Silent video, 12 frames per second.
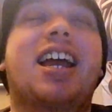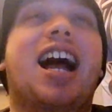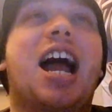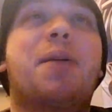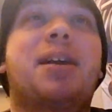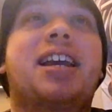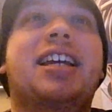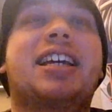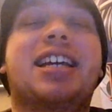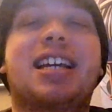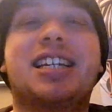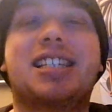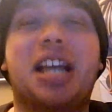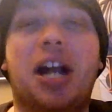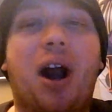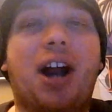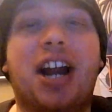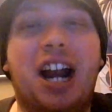I mean, because there
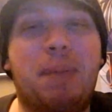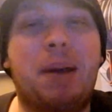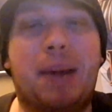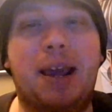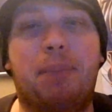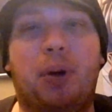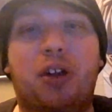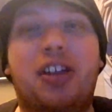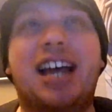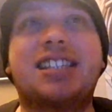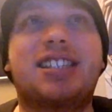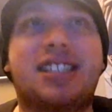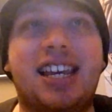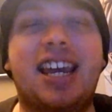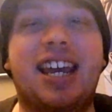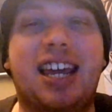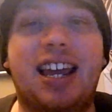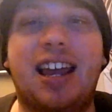are going to be people that
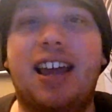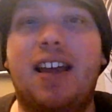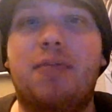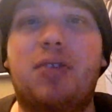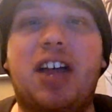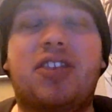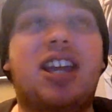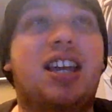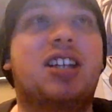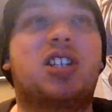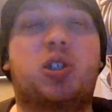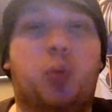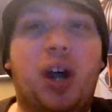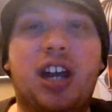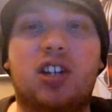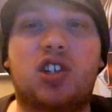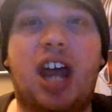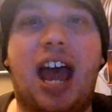see that the
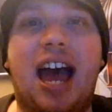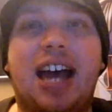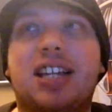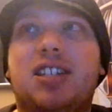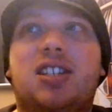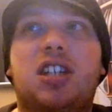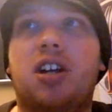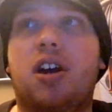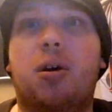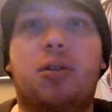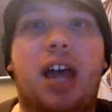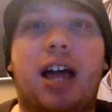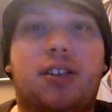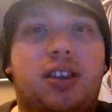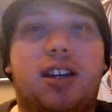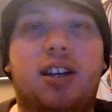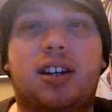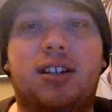Switch has,
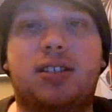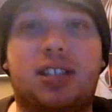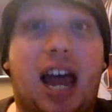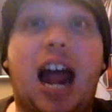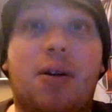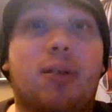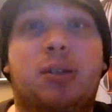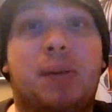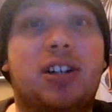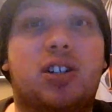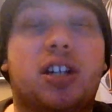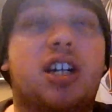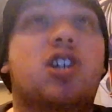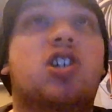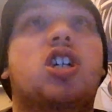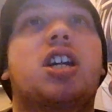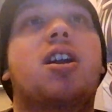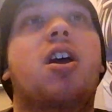the Skyrim Special
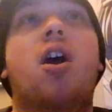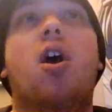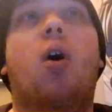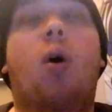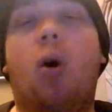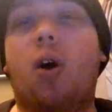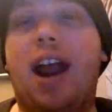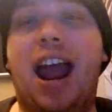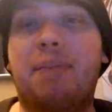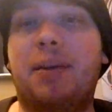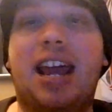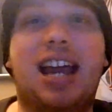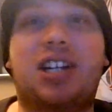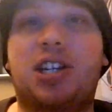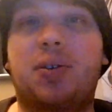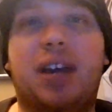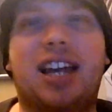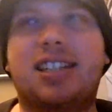Edition or NBA
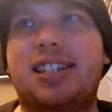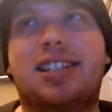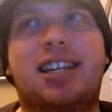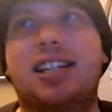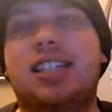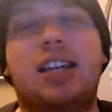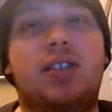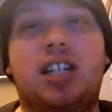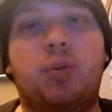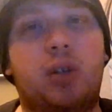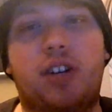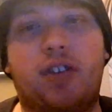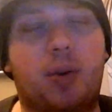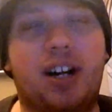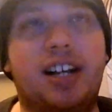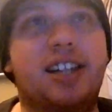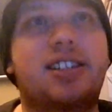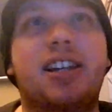2K16-17, whichever one it
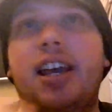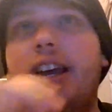is.